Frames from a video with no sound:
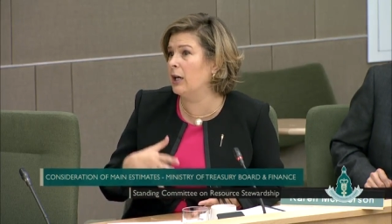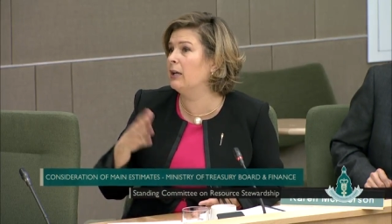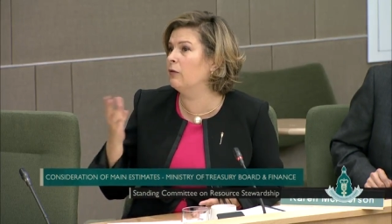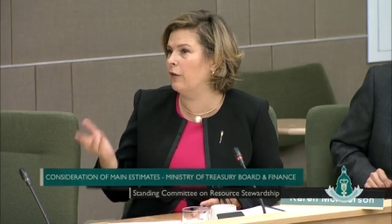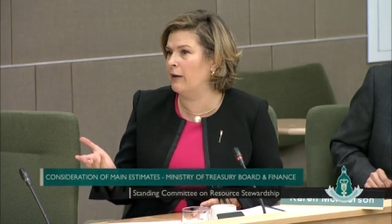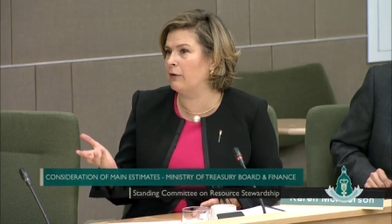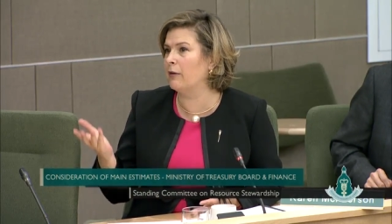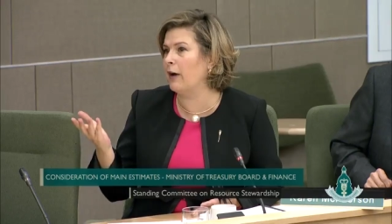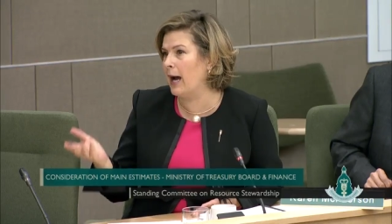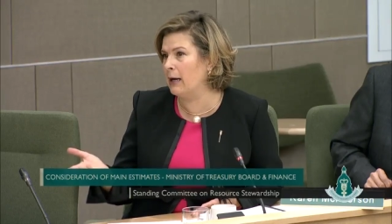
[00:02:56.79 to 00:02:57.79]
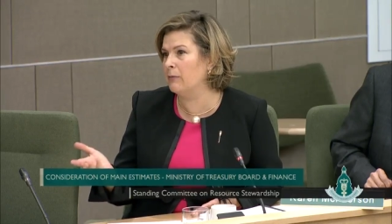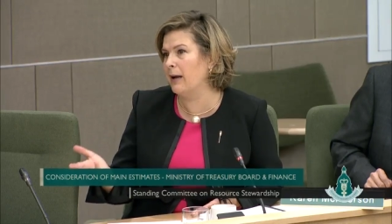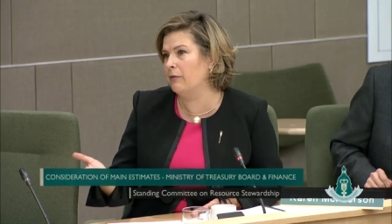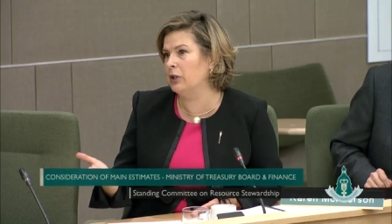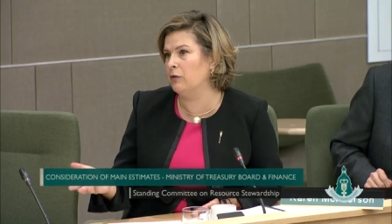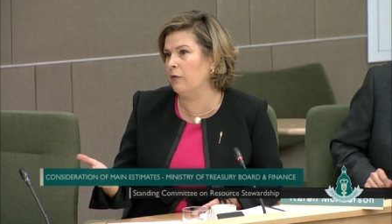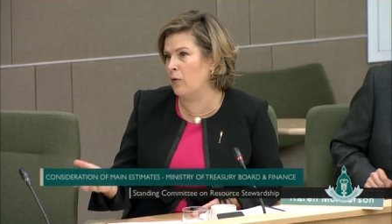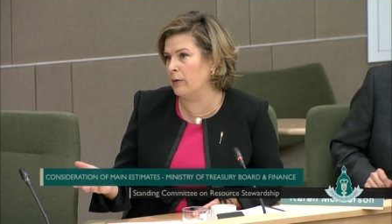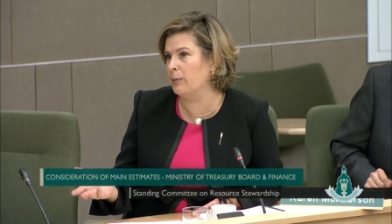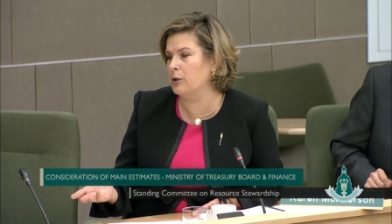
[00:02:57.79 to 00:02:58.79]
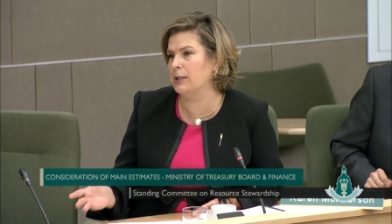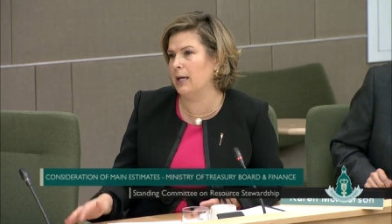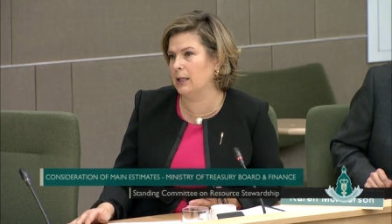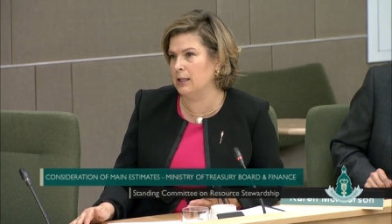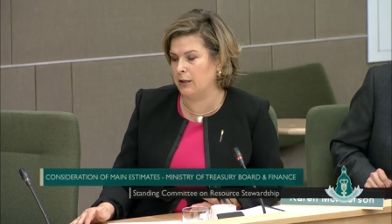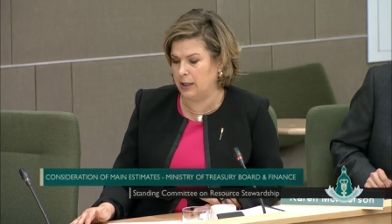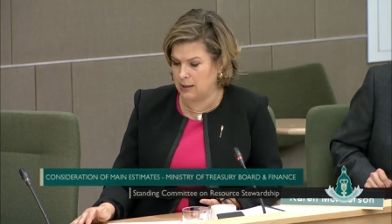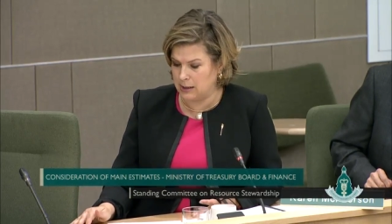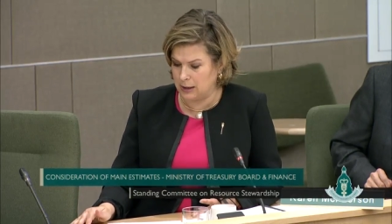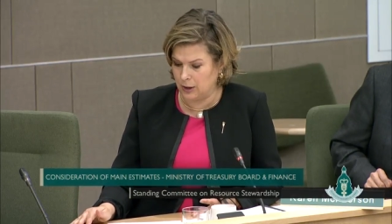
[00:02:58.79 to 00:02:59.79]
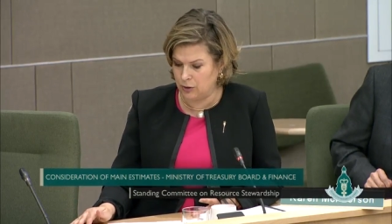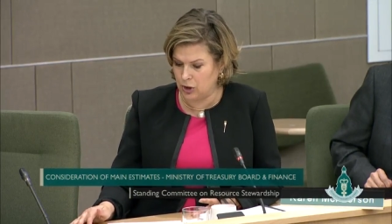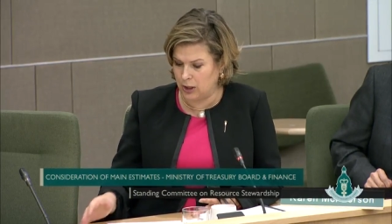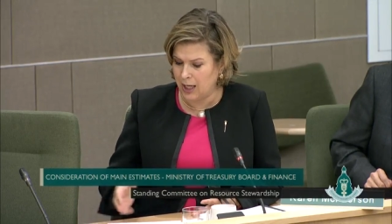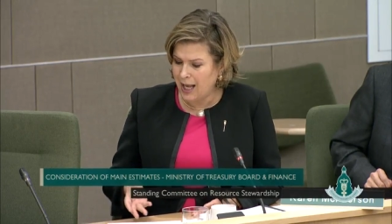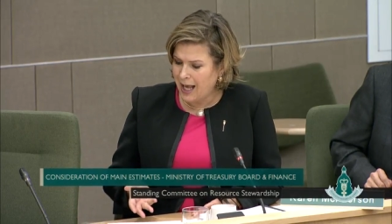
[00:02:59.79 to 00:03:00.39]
in favor of higher revenue for the post secondary institution.